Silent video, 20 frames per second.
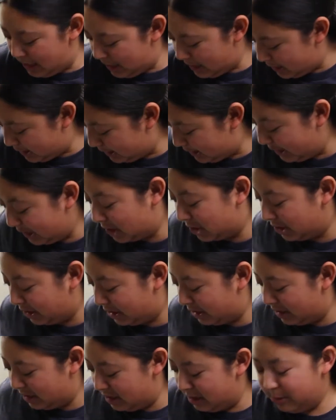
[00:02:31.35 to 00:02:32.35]
and it's
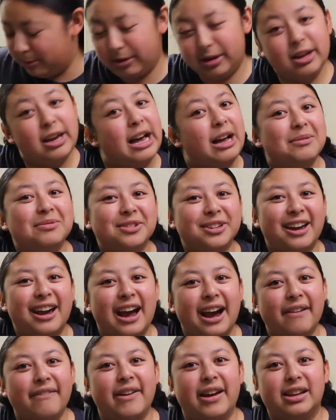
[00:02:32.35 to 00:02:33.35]
actually really helpful to
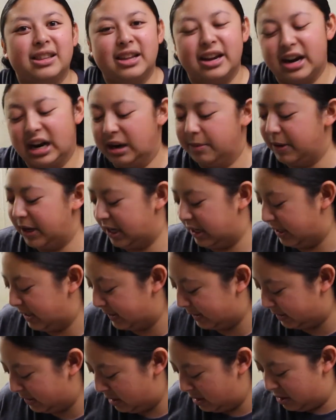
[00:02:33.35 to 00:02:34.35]
have that there
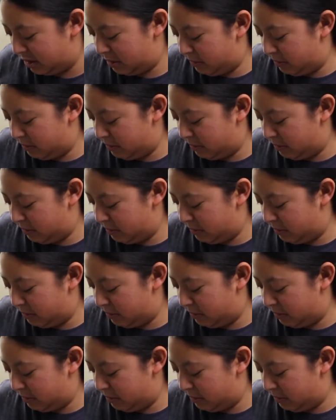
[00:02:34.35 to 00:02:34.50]
because